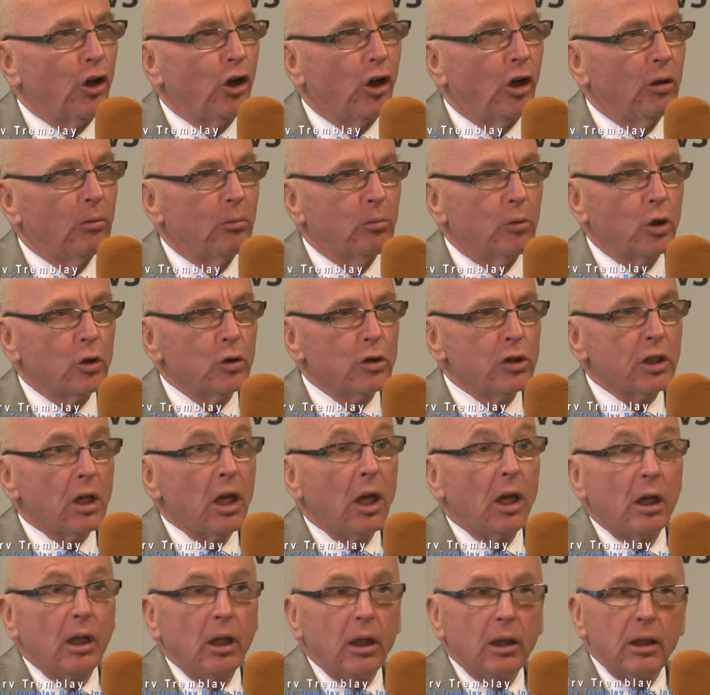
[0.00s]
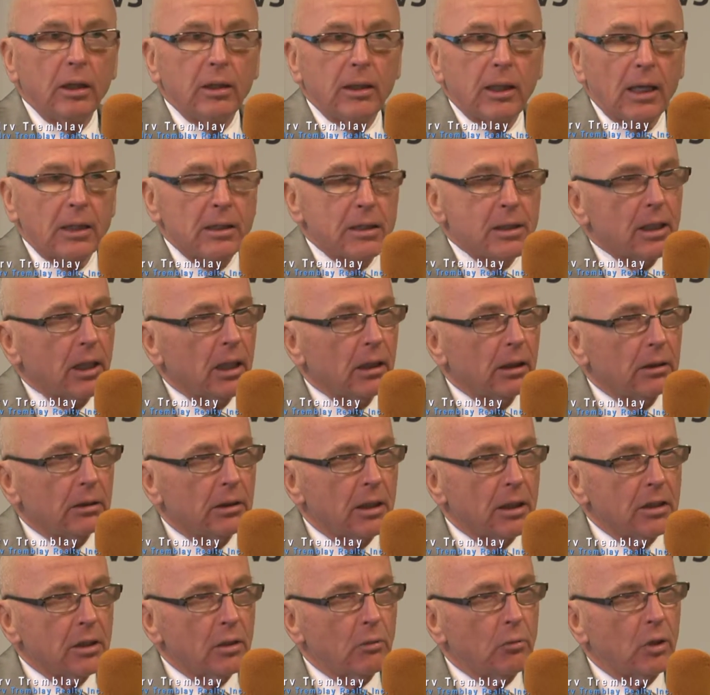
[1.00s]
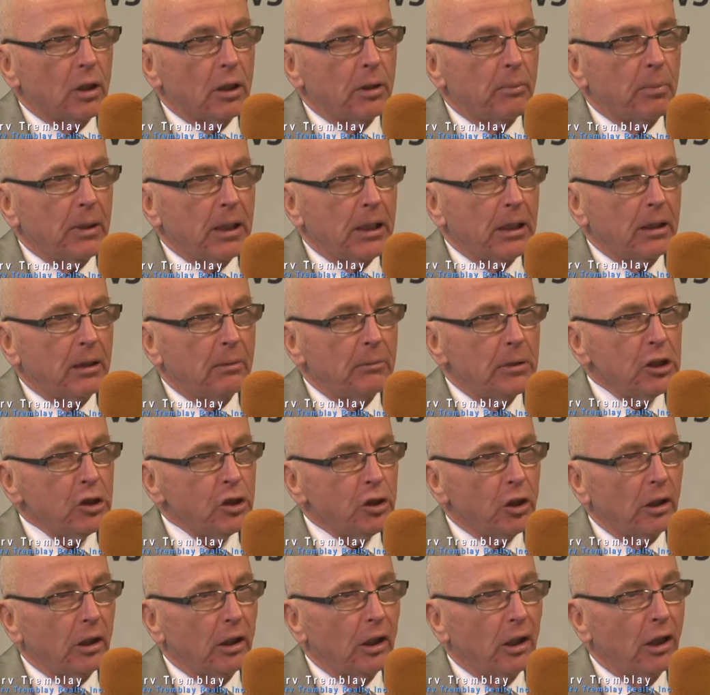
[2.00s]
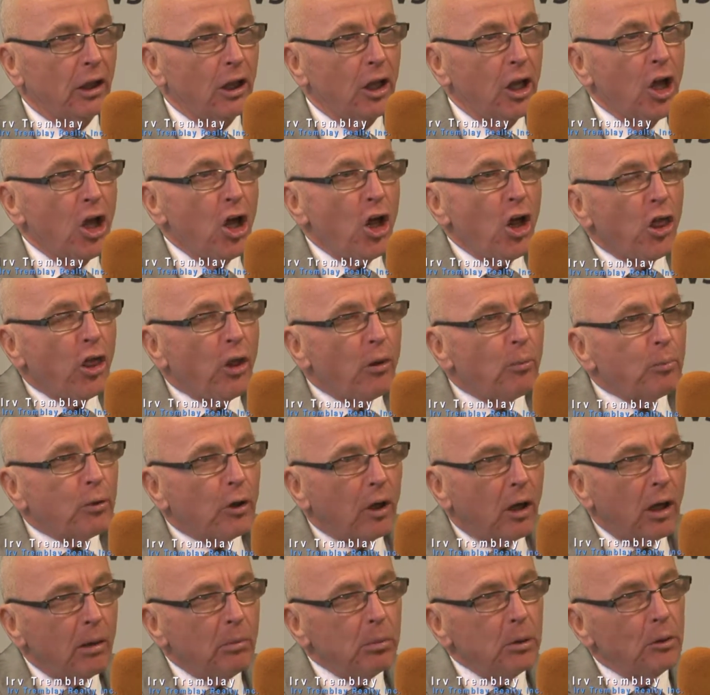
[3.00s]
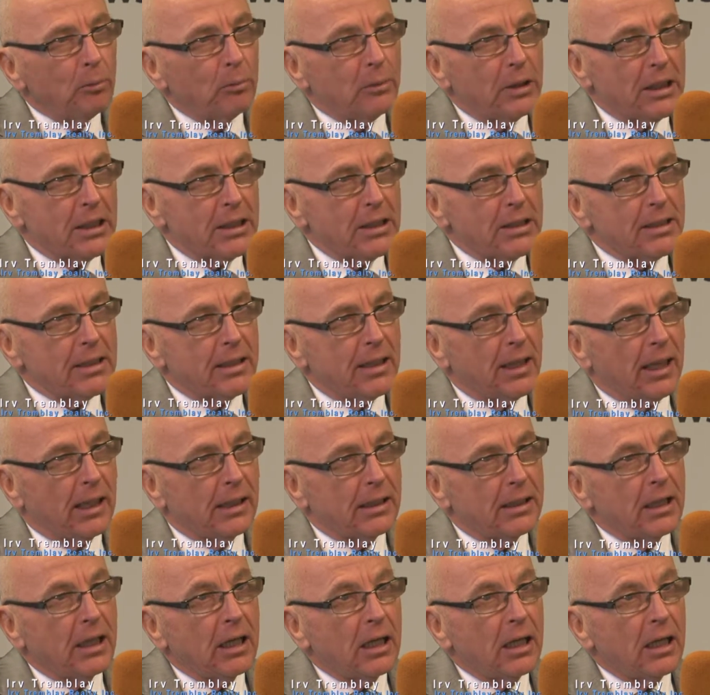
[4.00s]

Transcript: almost that seller doesn't want to pay commission? The problem is that